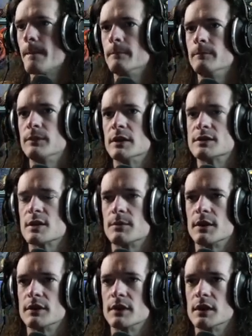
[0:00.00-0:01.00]
It's
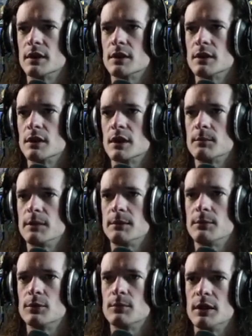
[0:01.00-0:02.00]
something that a lot of
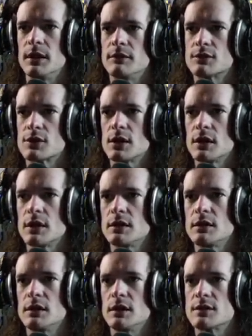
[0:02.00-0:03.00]
people may have tried.
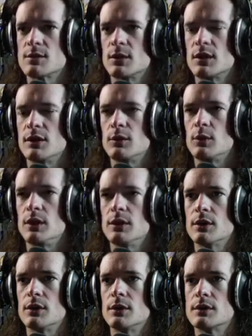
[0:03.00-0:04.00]
It's one of the
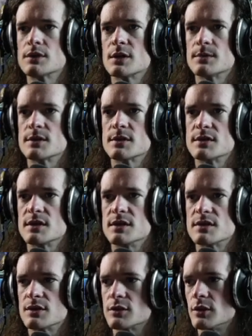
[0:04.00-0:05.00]
weaker substances
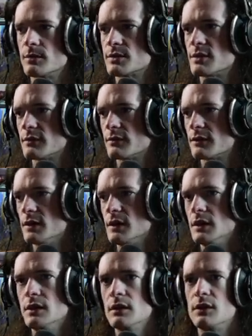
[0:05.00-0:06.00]
in terms of
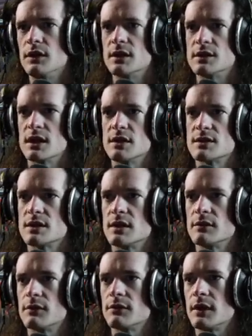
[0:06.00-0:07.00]
the intensity of
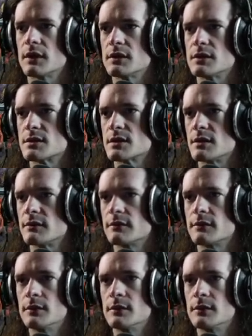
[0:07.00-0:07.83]
effect and stuff.